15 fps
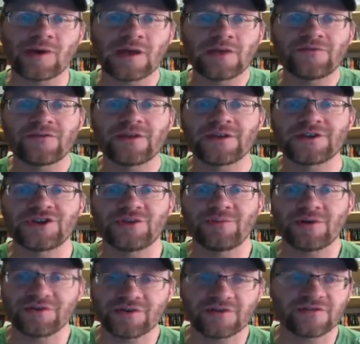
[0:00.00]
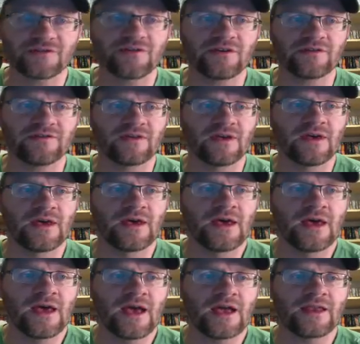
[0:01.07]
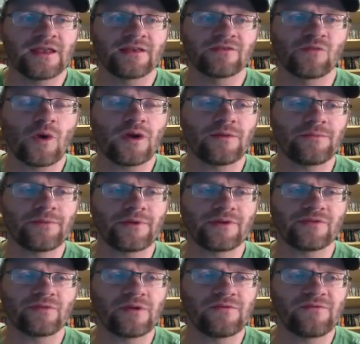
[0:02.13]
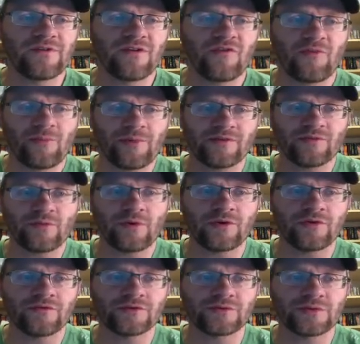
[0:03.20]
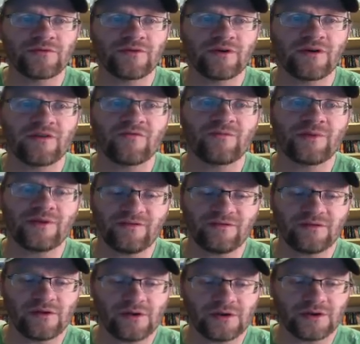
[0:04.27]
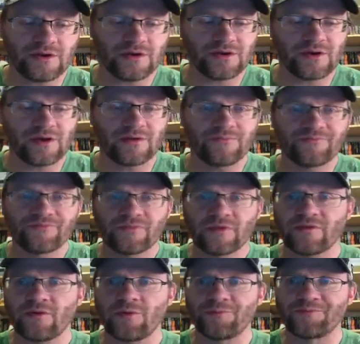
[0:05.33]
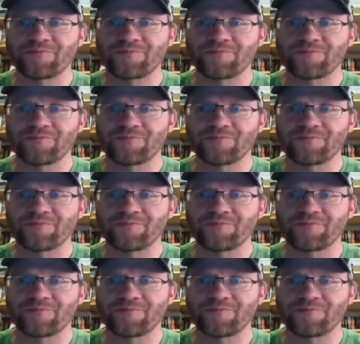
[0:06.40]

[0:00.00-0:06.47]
infinite geometric series, and is 1 plus 1 fifth plus 1 over 25 plus dot dot dot. So